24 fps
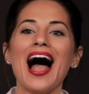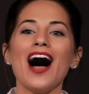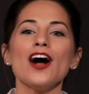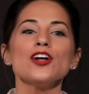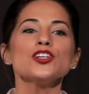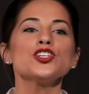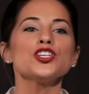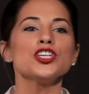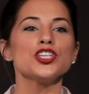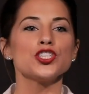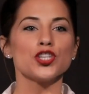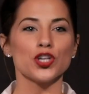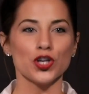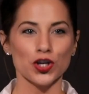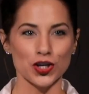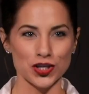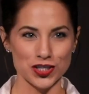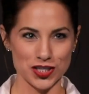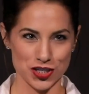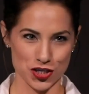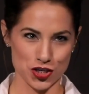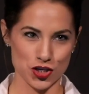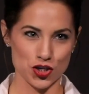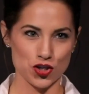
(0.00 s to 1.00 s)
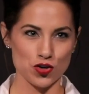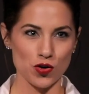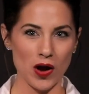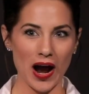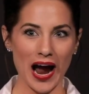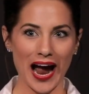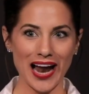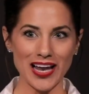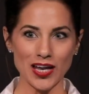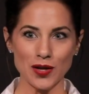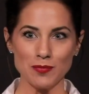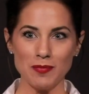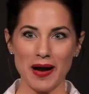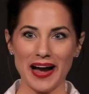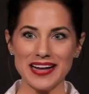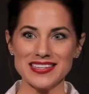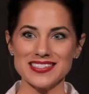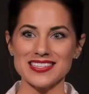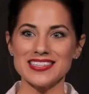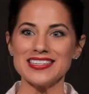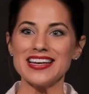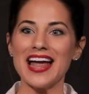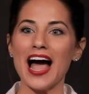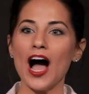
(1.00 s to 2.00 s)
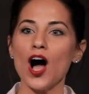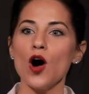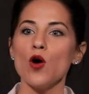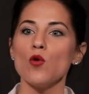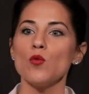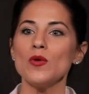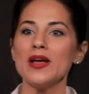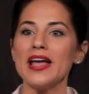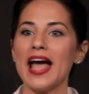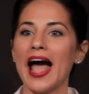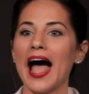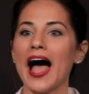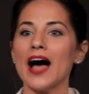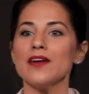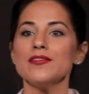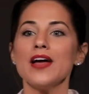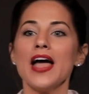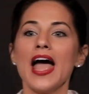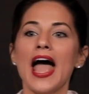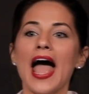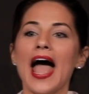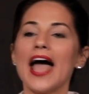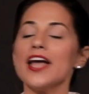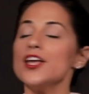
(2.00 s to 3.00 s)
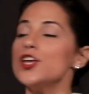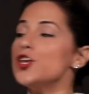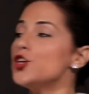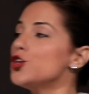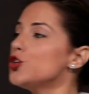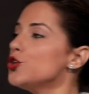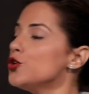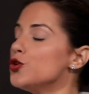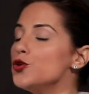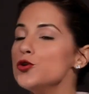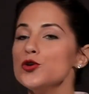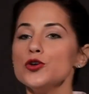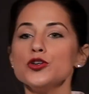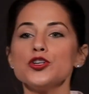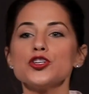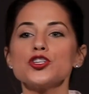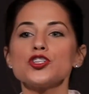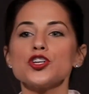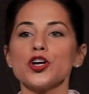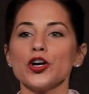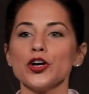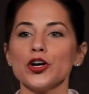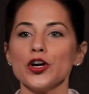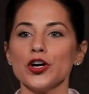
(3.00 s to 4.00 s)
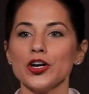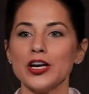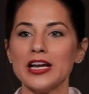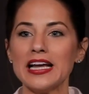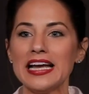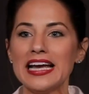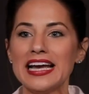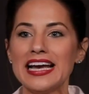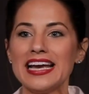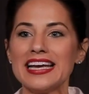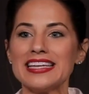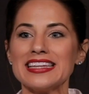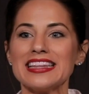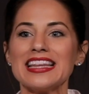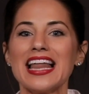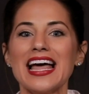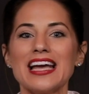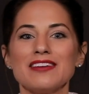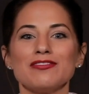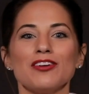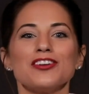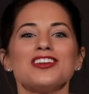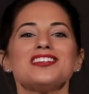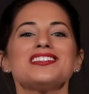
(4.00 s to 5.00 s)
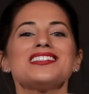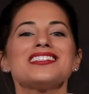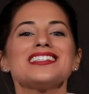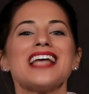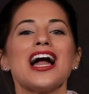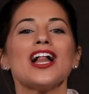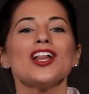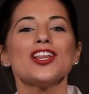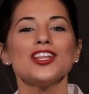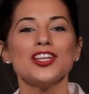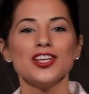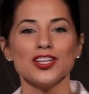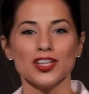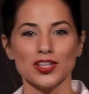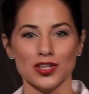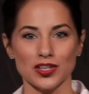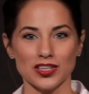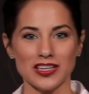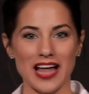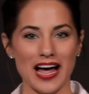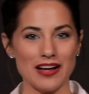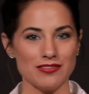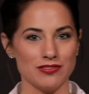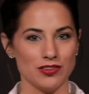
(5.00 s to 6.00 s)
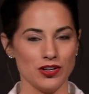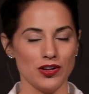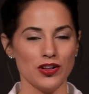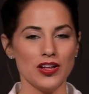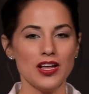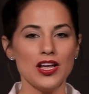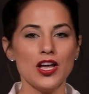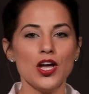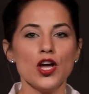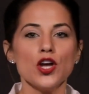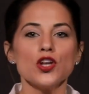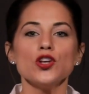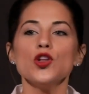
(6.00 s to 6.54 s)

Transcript: algae turned into trilobites, and now we have a huge turn in life on a cellular level.